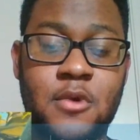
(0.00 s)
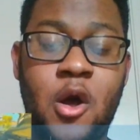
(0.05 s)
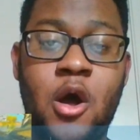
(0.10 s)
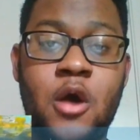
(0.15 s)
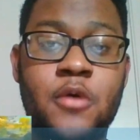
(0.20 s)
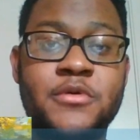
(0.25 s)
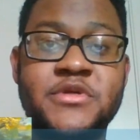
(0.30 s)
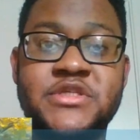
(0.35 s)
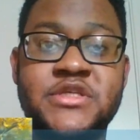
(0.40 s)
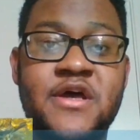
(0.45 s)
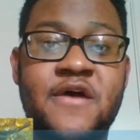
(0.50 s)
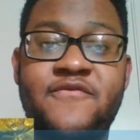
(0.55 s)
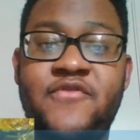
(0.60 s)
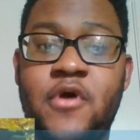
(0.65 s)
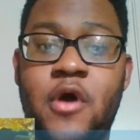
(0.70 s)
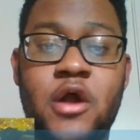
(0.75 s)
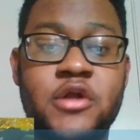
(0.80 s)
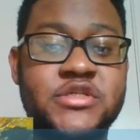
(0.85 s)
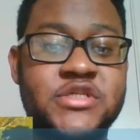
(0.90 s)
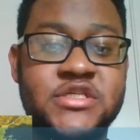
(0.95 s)
Always love
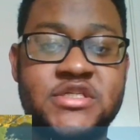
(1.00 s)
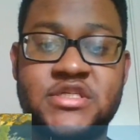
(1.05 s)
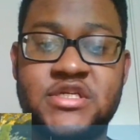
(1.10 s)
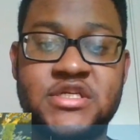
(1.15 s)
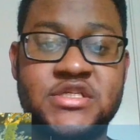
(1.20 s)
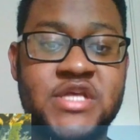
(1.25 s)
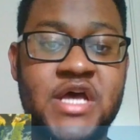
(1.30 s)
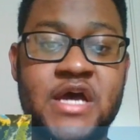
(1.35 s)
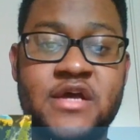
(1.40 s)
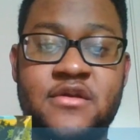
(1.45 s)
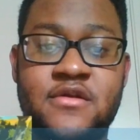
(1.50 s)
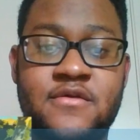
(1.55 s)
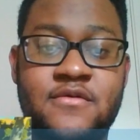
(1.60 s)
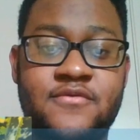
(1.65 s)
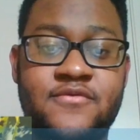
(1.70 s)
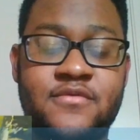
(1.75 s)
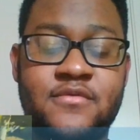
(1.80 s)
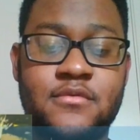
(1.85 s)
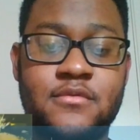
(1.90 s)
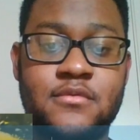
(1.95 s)
the artistic design. There's a
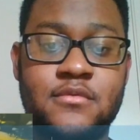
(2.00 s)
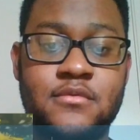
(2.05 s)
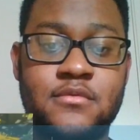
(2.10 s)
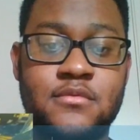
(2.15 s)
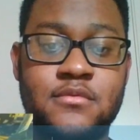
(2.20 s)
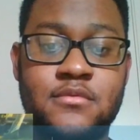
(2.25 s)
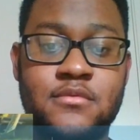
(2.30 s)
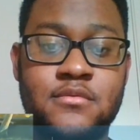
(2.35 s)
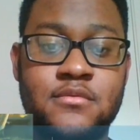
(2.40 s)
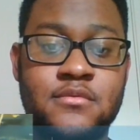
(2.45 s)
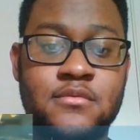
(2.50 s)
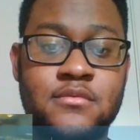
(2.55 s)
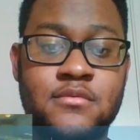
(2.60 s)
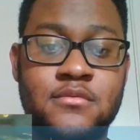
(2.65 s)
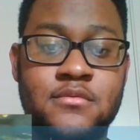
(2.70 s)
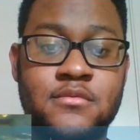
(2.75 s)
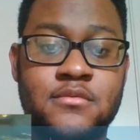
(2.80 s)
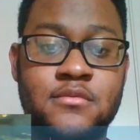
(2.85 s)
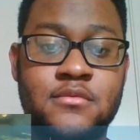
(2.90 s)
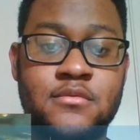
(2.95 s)
branch on the ground.
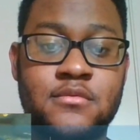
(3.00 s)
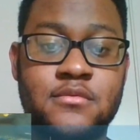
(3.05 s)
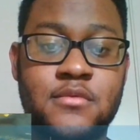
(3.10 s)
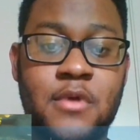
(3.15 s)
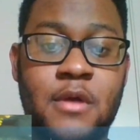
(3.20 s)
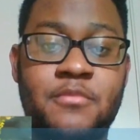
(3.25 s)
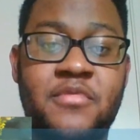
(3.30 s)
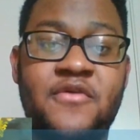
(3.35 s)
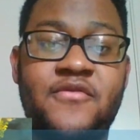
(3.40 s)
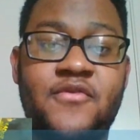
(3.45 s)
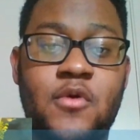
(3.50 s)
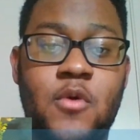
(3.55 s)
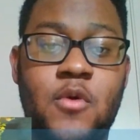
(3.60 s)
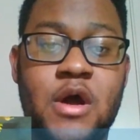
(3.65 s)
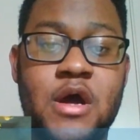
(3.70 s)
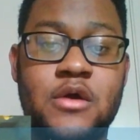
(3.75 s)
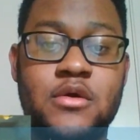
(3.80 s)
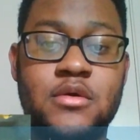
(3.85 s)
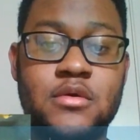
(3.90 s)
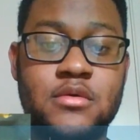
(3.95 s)
When you
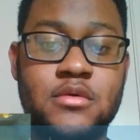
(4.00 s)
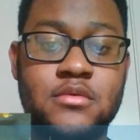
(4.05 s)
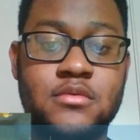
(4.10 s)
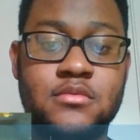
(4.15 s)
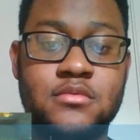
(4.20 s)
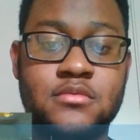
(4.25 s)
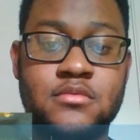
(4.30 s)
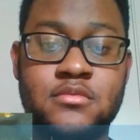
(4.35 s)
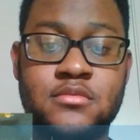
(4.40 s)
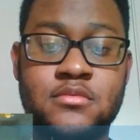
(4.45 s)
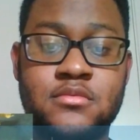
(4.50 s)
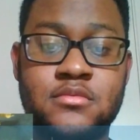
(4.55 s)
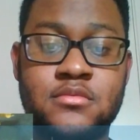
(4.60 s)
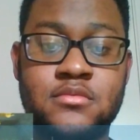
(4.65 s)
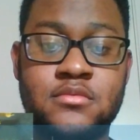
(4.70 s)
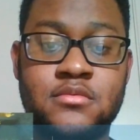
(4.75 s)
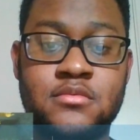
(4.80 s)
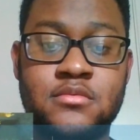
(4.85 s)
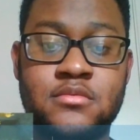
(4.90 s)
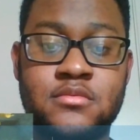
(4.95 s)
find something like this,
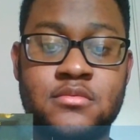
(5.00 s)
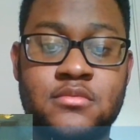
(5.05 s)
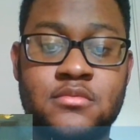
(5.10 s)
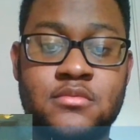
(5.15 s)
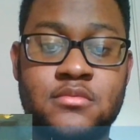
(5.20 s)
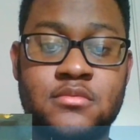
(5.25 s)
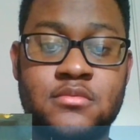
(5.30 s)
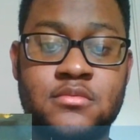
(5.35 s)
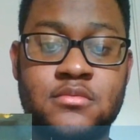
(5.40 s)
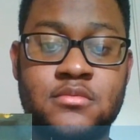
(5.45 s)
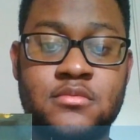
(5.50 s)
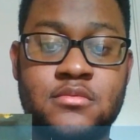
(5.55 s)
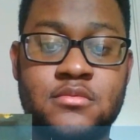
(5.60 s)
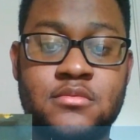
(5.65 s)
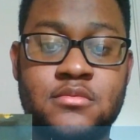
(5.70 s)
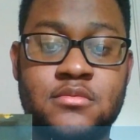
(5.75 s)
you should pick it up.